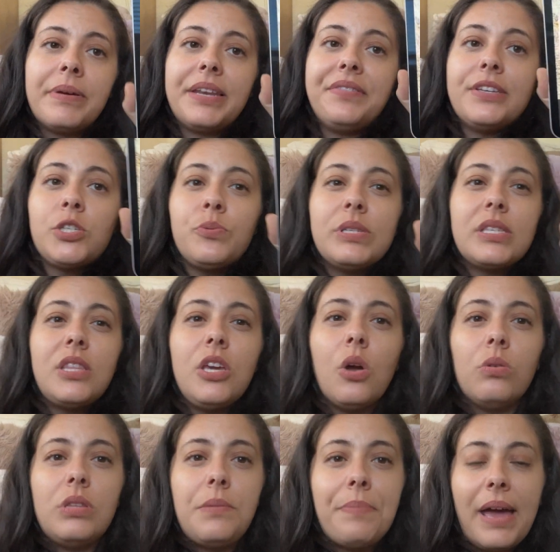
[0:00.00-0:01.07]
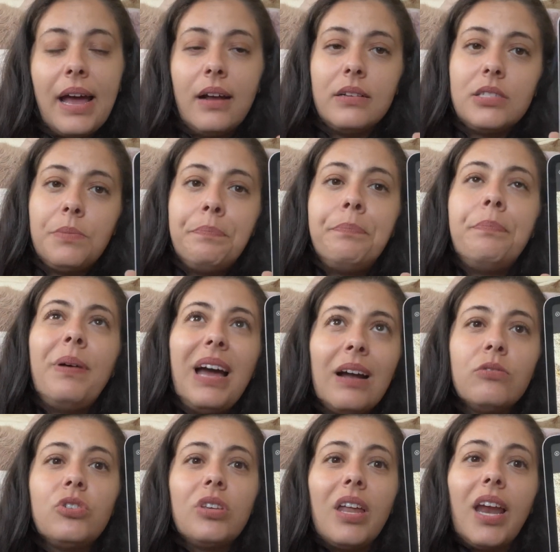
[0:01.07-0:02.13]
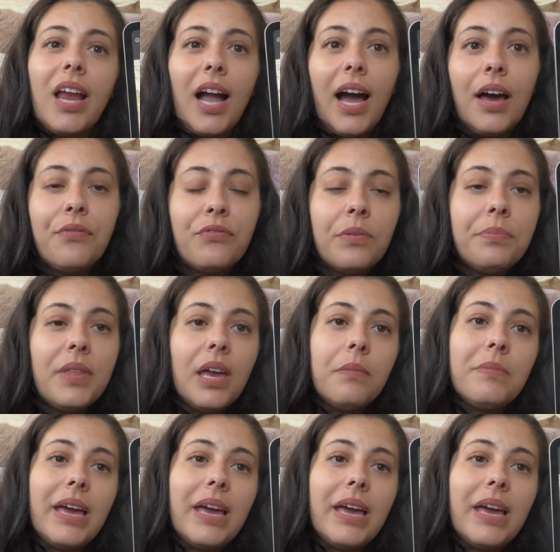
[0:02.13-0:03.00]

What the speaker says: and this was the only pouch that I got from them,